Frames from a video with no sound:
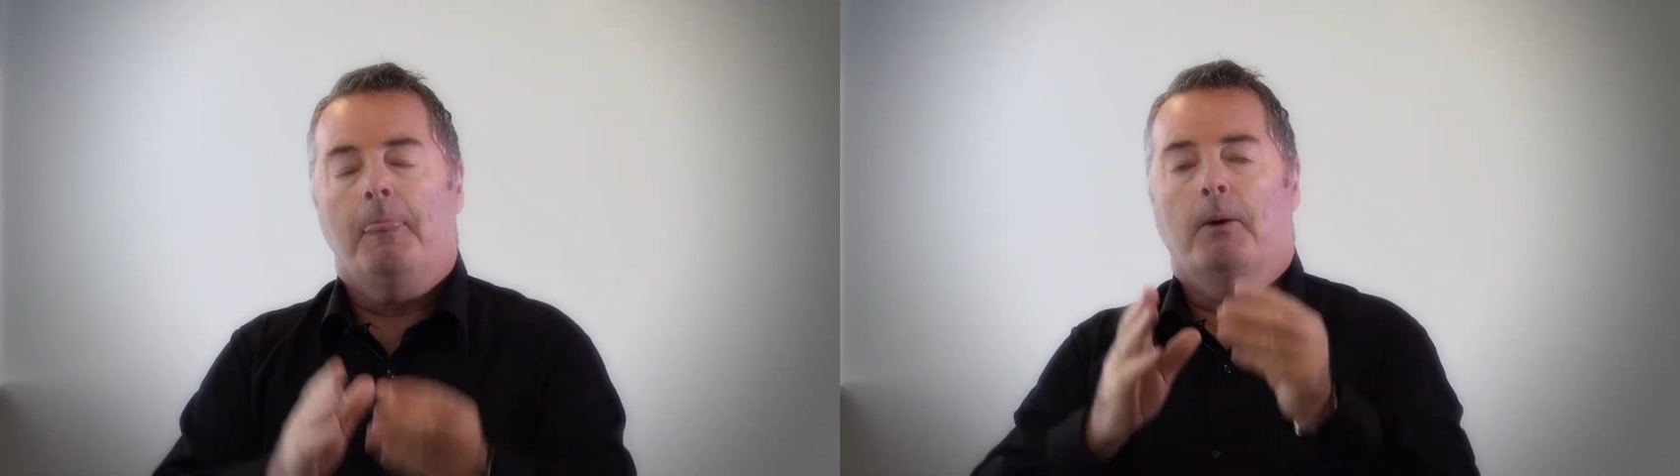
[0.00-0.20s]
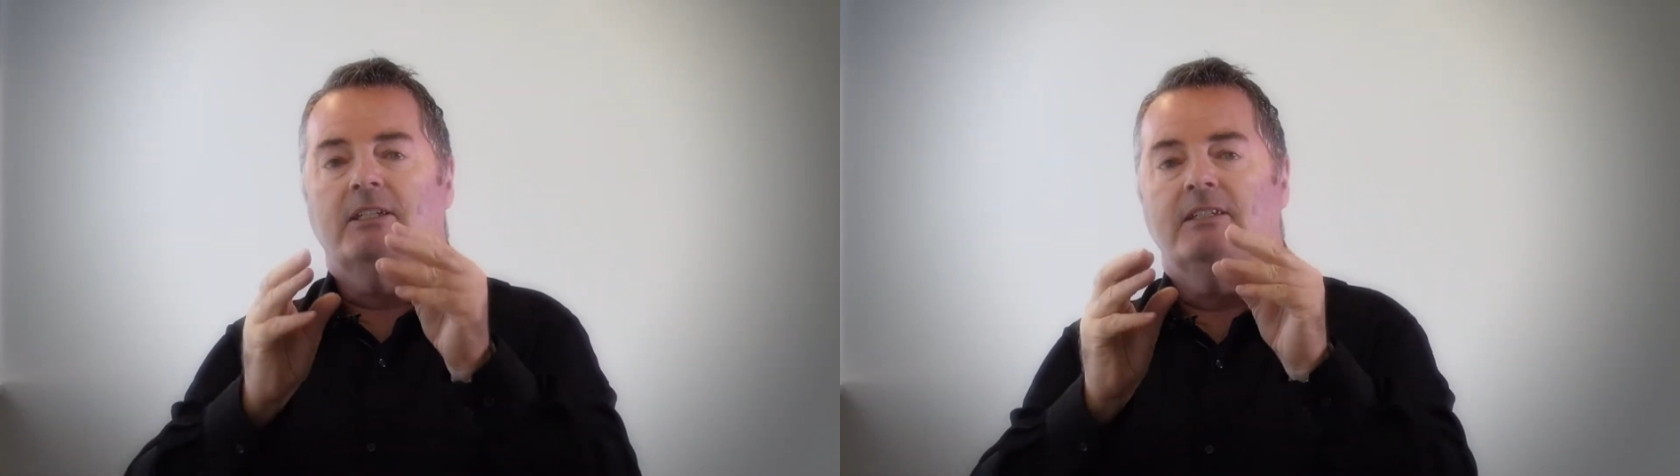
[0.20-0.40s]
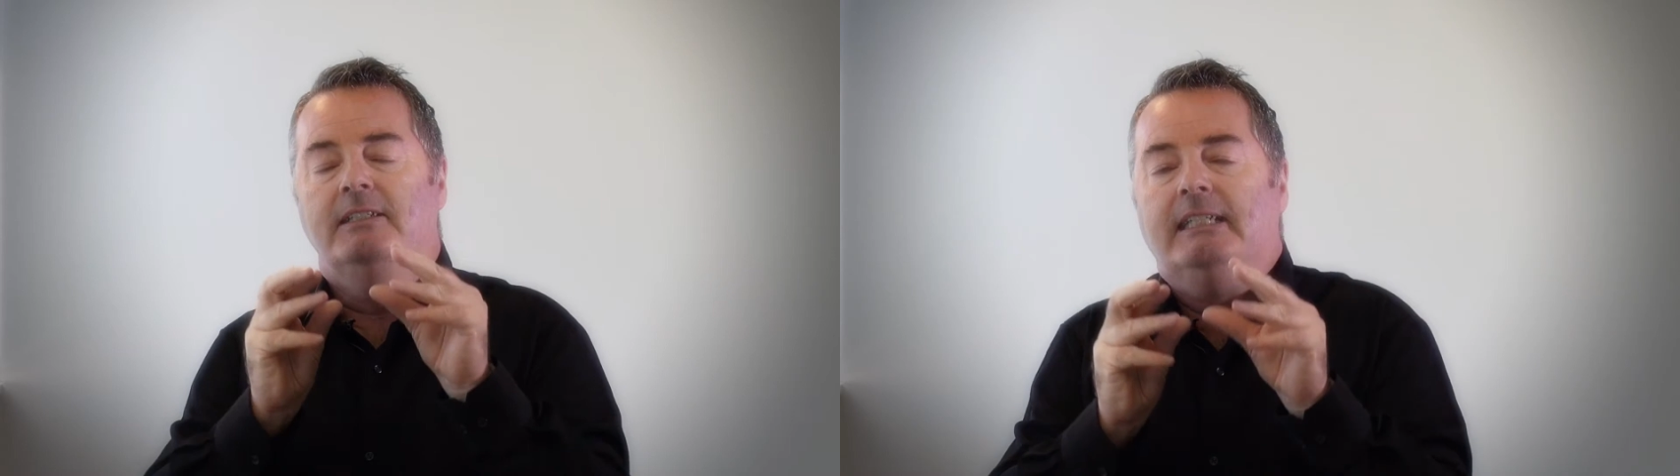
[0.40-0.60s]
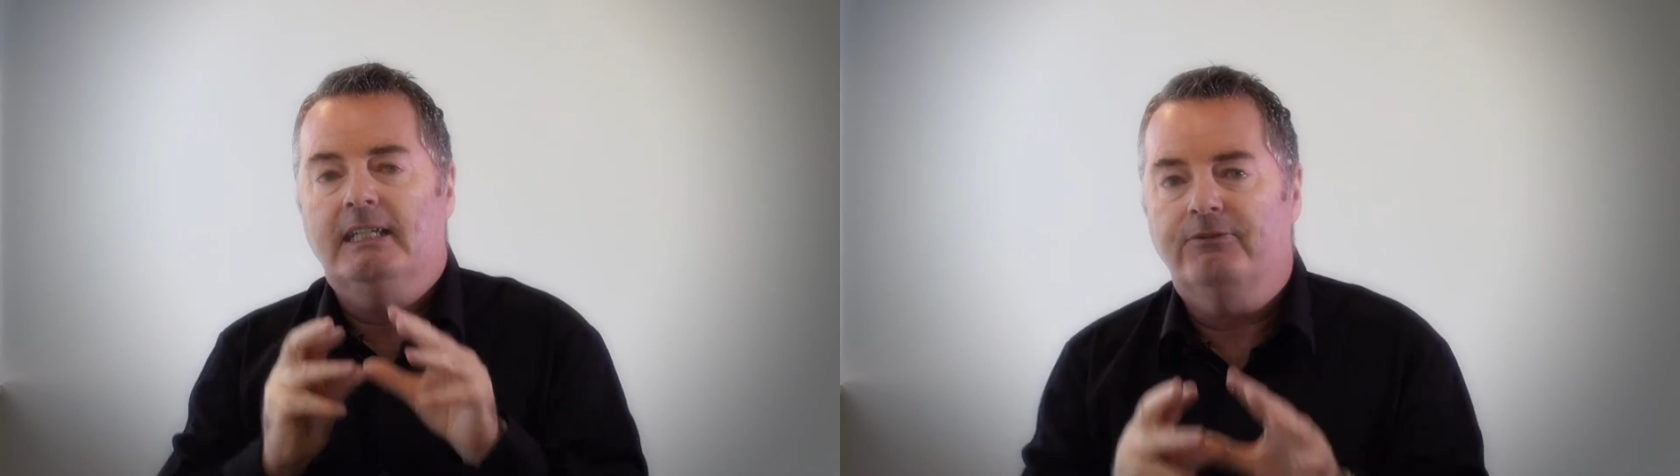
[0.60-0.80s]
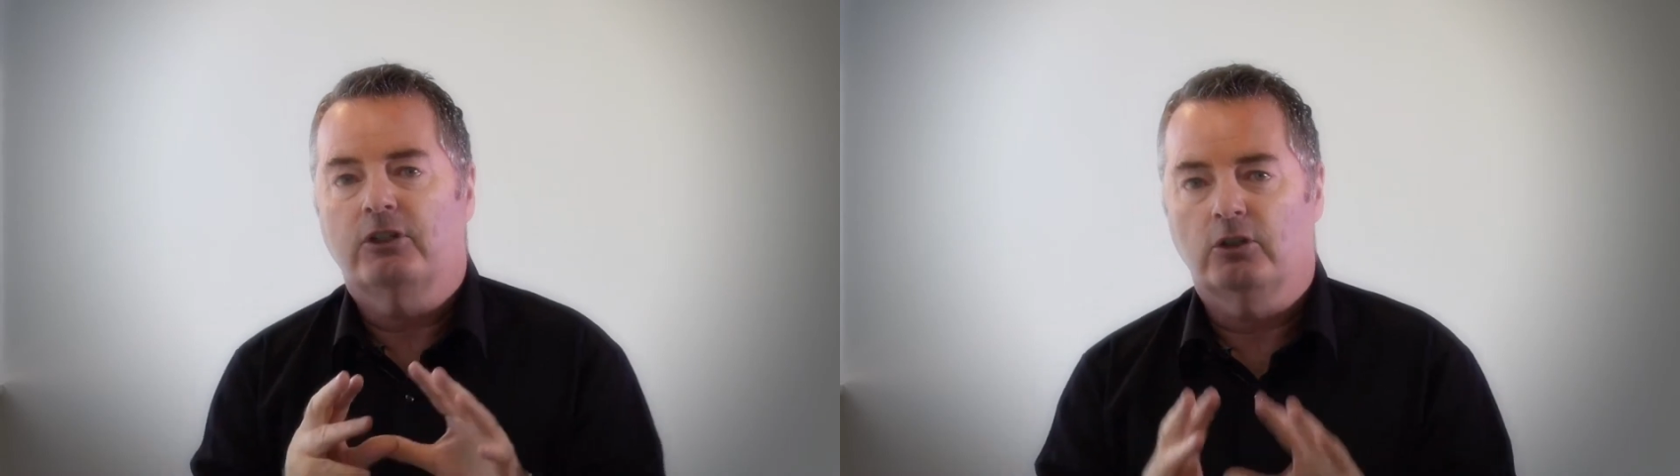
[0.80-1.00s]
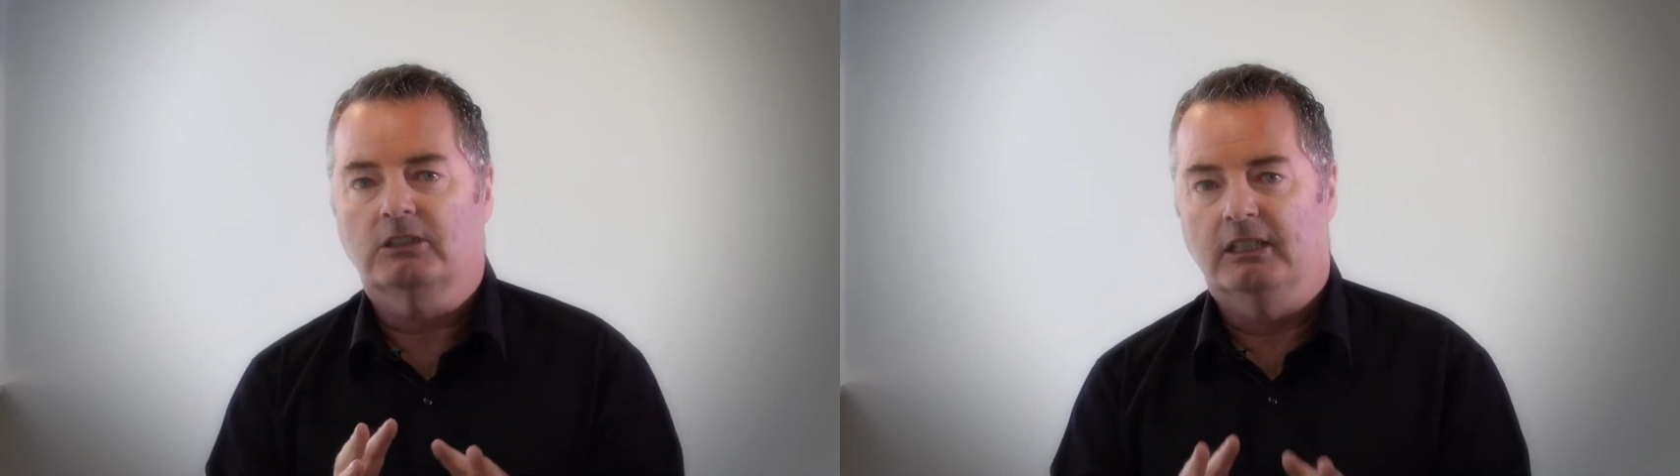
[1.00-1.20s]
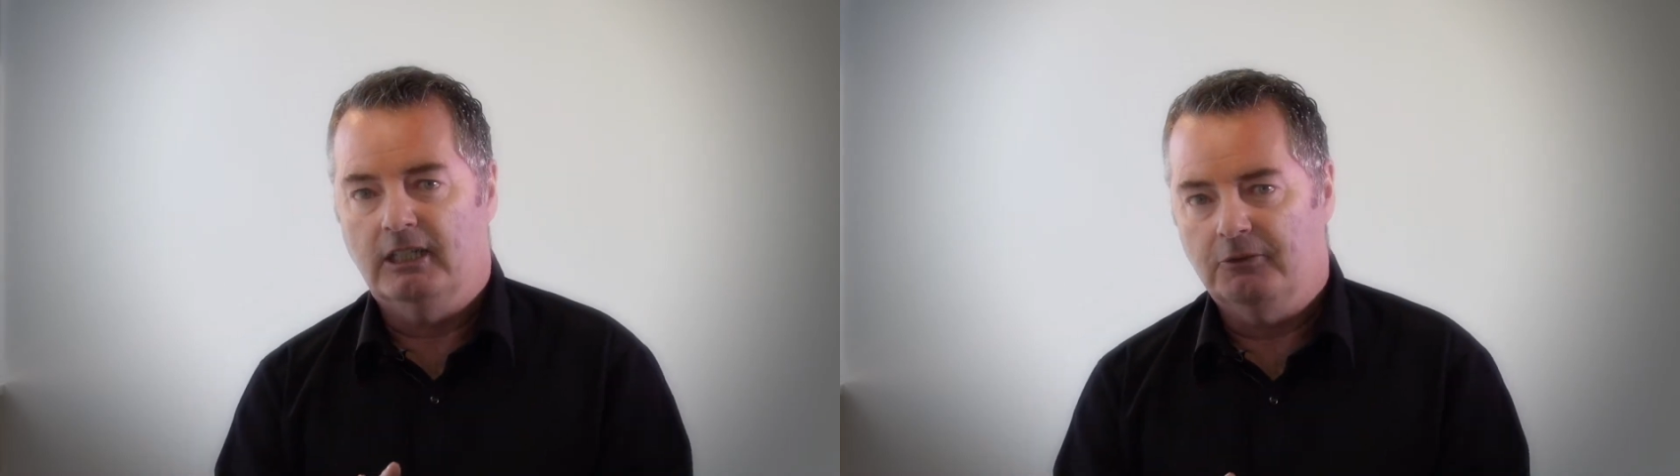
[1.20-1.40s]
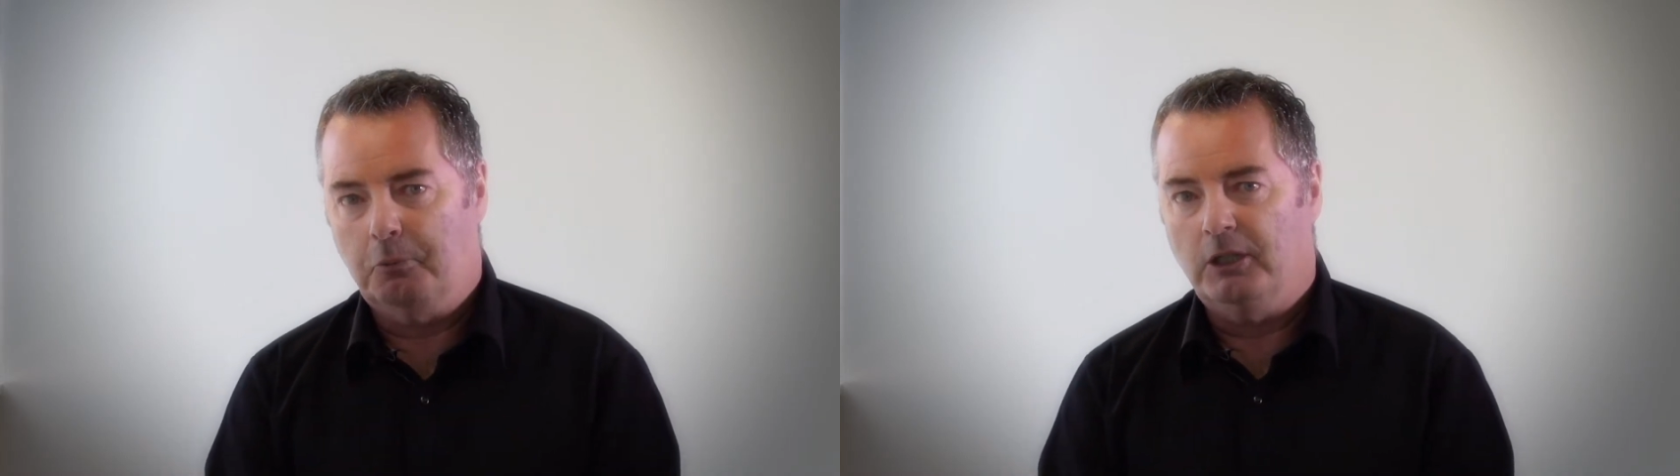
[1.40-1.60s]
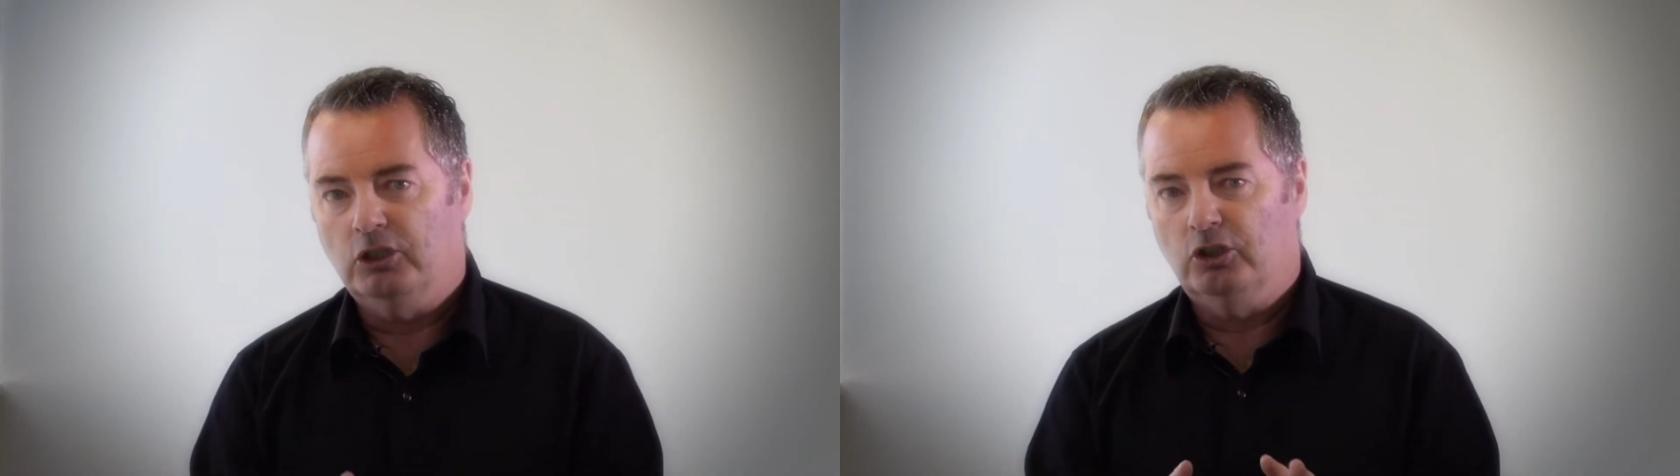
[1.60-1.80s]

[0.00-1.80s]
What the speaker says: Now, it's difficult enough when